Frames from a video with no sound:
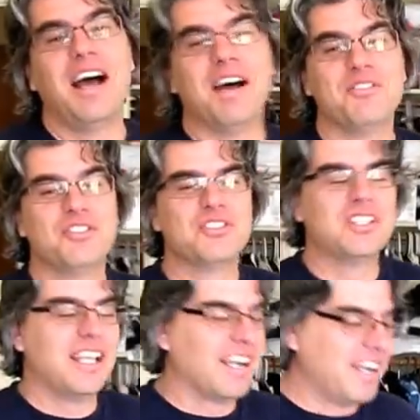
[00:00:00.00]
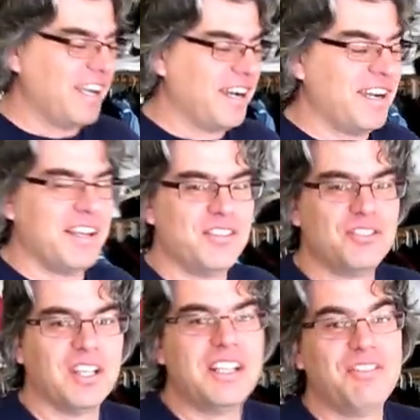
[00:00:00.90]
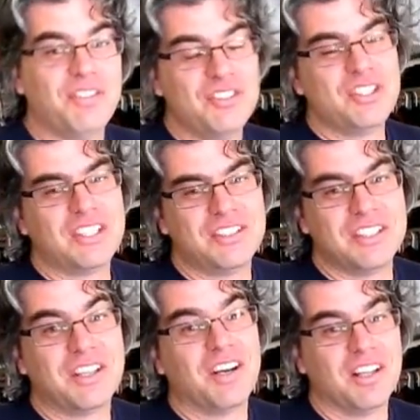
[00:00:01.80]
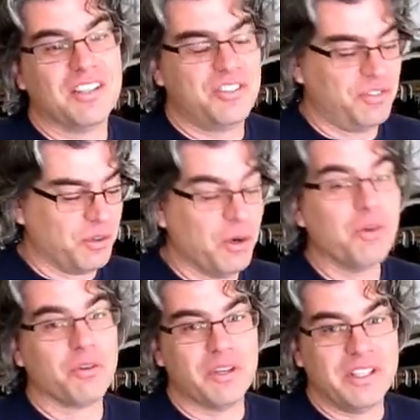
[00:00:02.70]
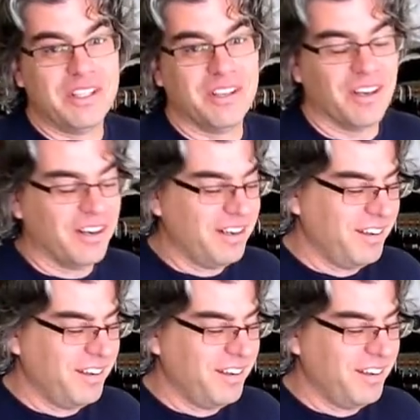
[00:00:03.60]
I was just saying I, I study physics in college for over a year,